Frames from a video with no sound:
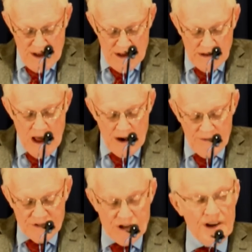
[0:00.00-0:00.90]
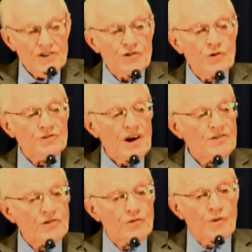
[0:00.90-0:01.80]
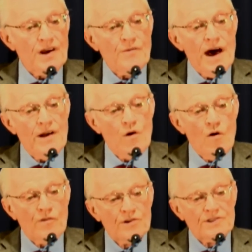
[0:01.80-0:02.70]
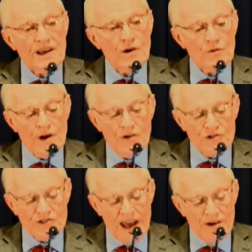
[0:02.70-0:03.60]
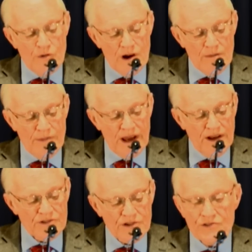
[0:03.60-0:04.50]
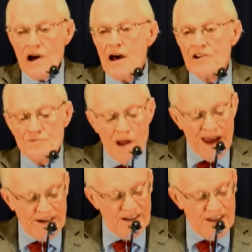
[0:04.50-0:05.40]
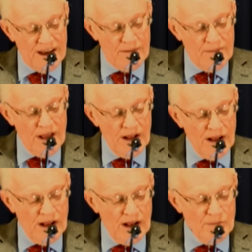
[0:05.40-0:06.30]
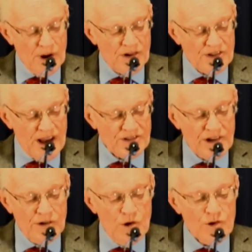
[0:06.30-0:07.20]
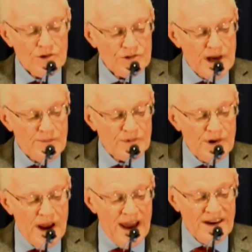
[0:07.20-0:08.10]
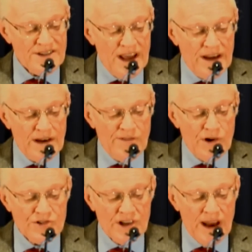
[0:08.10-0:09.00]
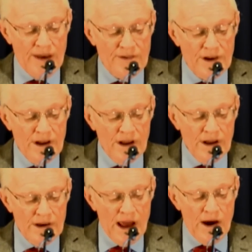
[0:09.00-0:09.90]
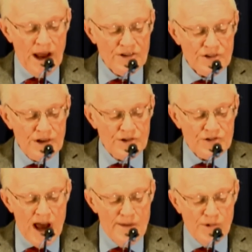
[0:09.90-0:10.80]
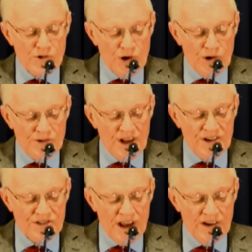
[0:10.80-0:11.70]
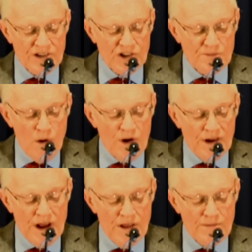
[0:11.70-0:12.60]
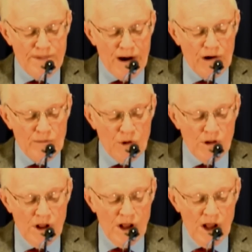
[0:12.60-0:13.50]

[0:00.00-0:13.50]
A lot of Sunday school teachers read right over it. They don't understand what it means because God has blinded them. But it says in Luke chapter 19 and verse 11, Now as the disciples heard these things, he spoke another parable